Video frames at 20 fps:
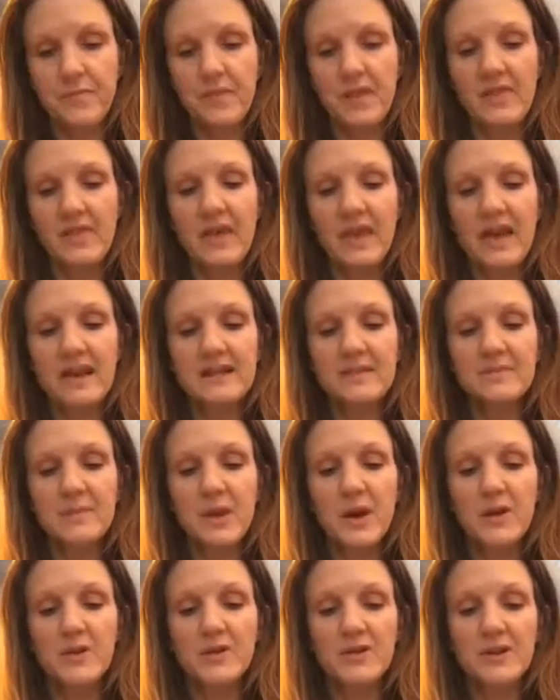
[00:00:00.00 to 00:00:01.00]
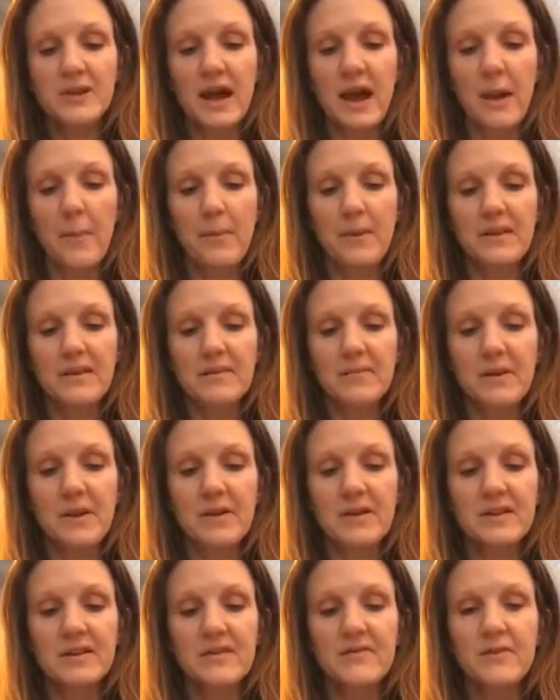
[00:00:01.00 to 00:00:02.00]
The explosion happens
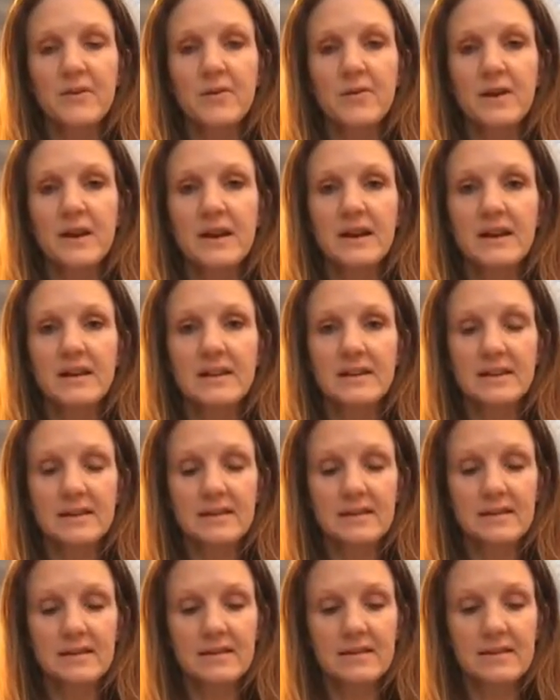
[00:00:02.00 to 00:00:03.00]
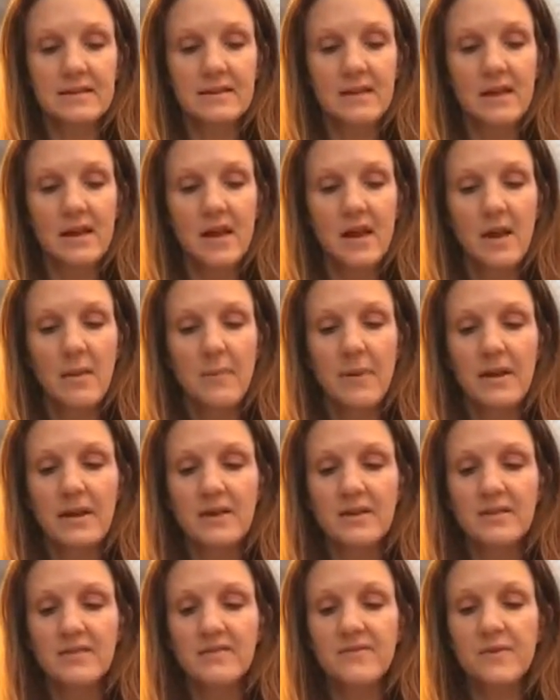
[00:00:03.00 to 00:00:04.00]
because of your innocence,
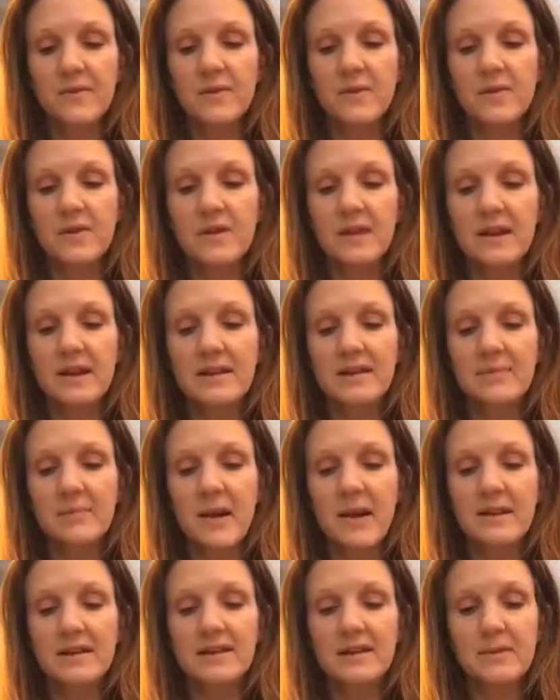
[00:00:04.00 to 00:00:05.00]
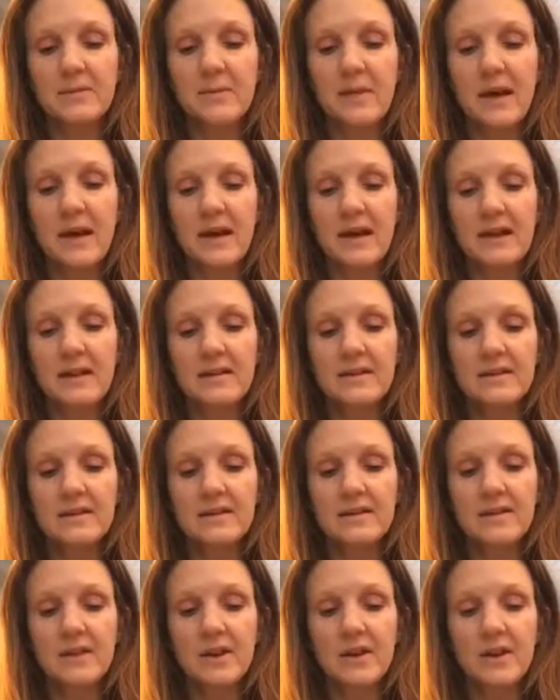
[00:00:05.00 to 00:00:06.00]
because of your unexpected mind.
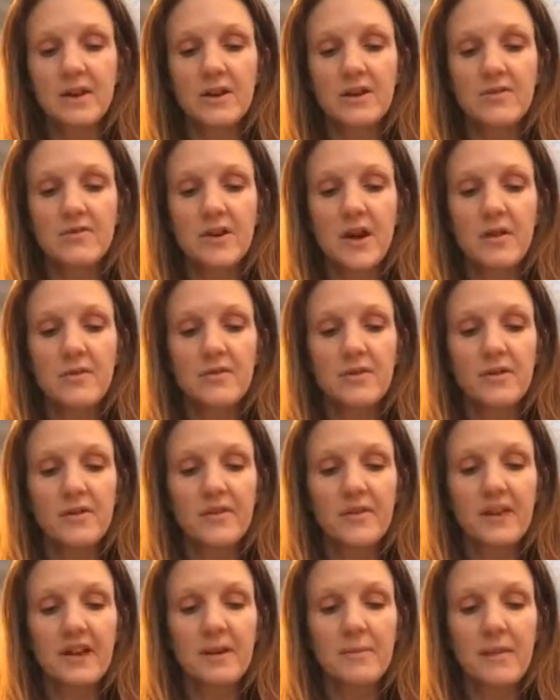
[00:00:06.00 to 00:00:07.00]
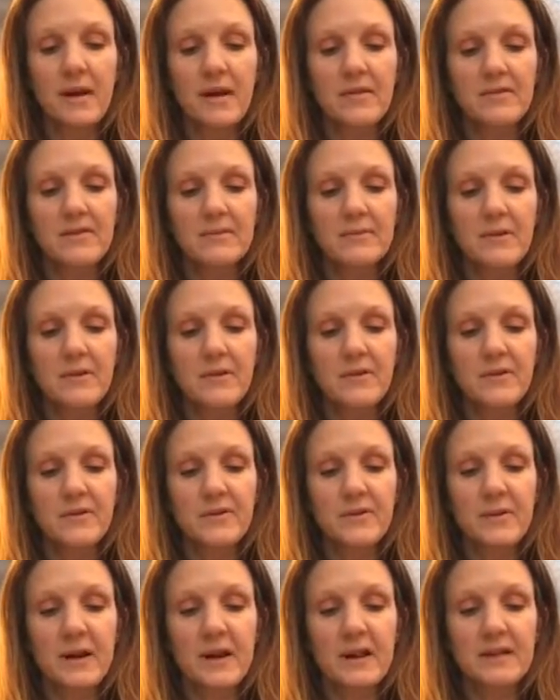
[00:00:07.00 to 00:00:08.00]
You know nothing about
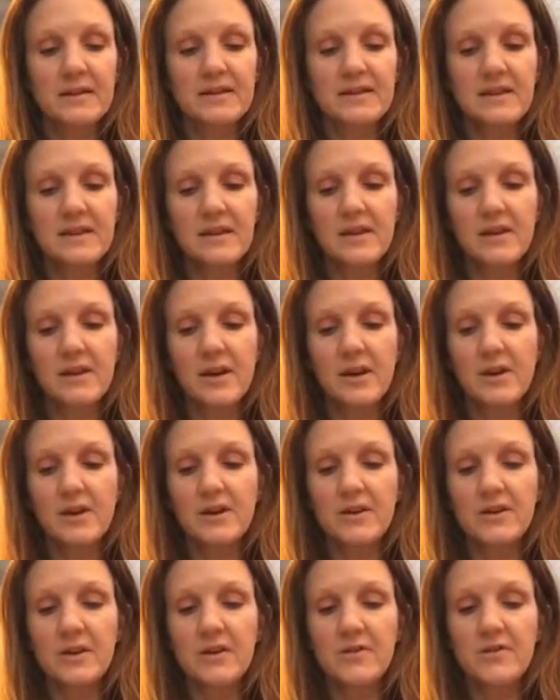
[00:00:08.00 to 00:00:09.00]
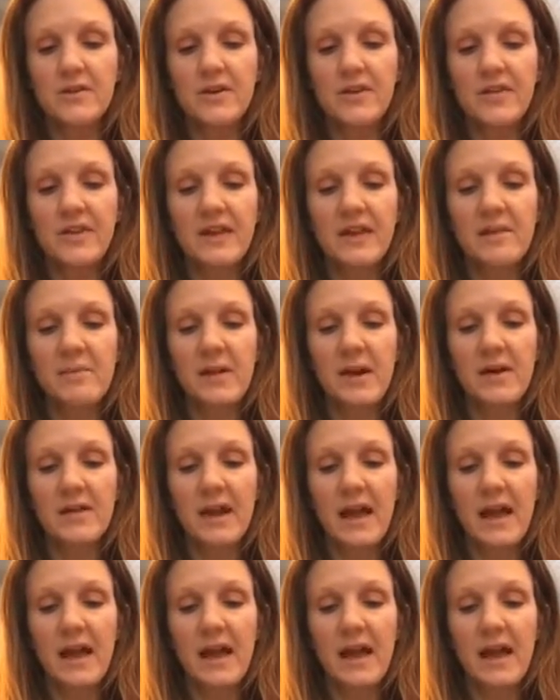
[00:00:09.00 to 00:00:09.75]
spirituality. You know nothing about